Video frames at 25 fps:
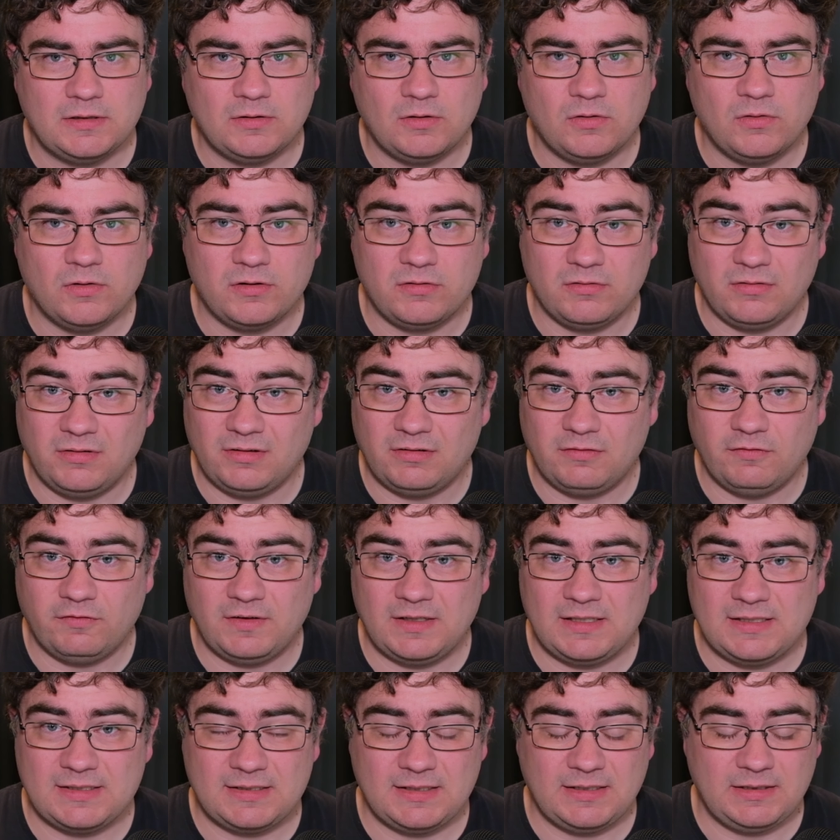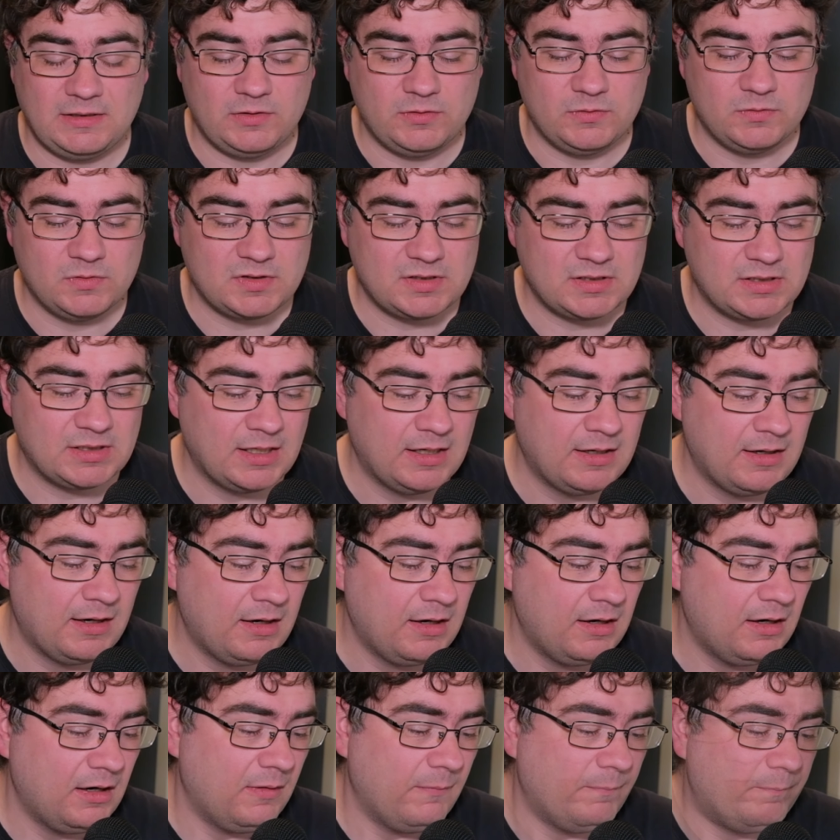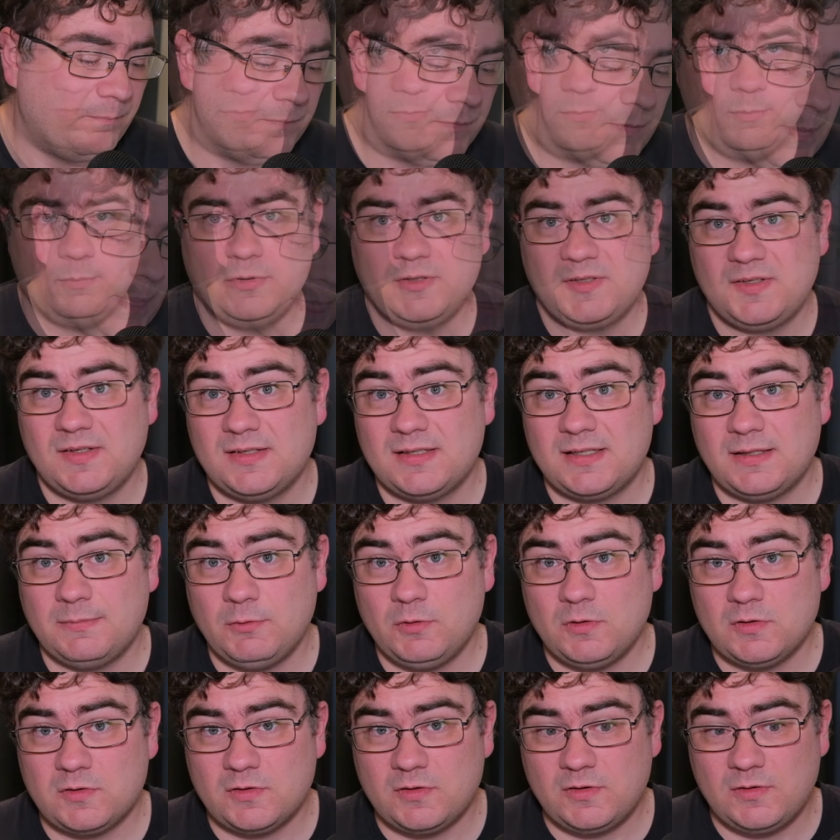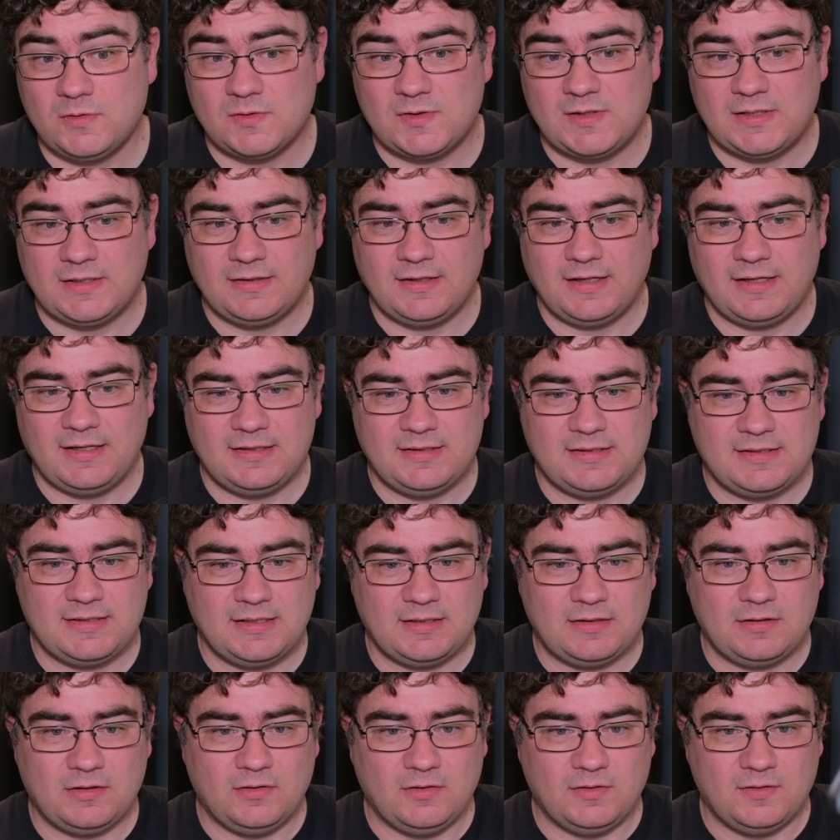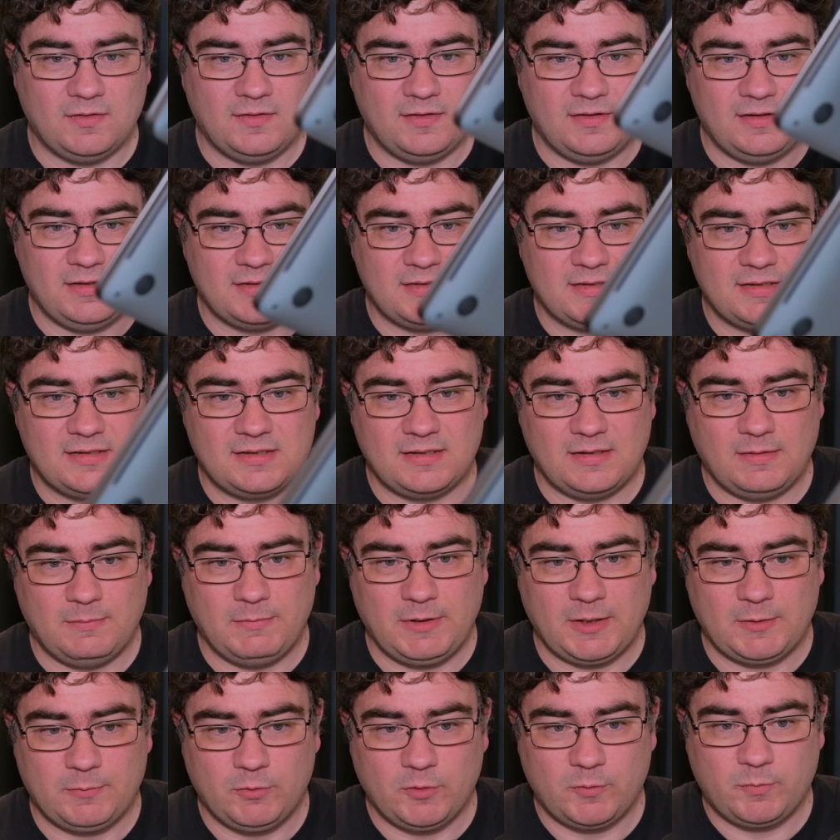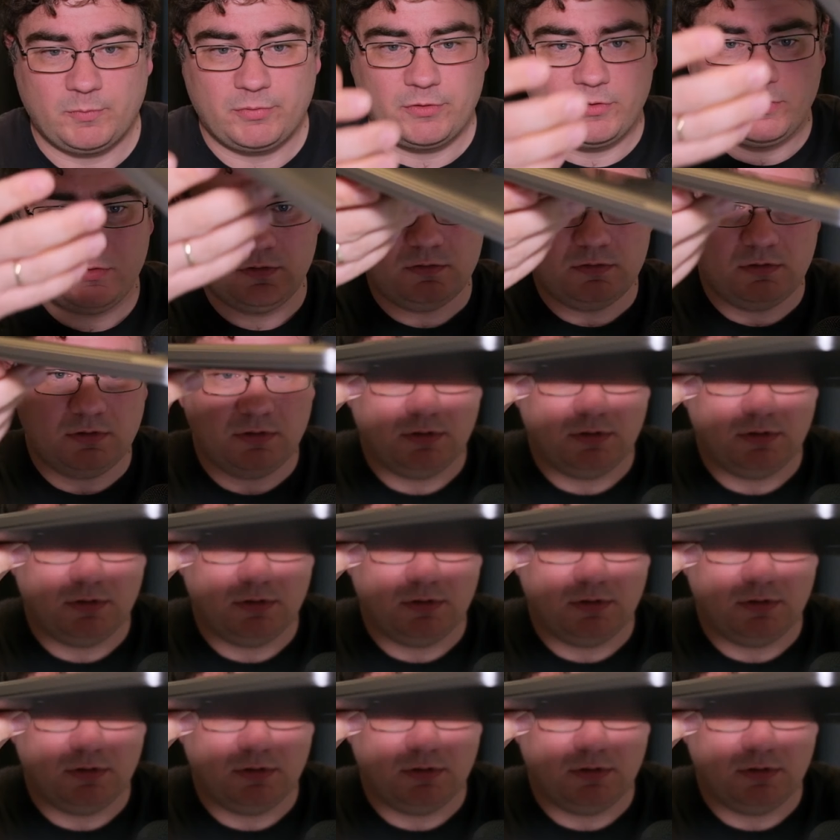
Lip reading: audio interface I use. But since I'm also using the headset on this MacBook Pro,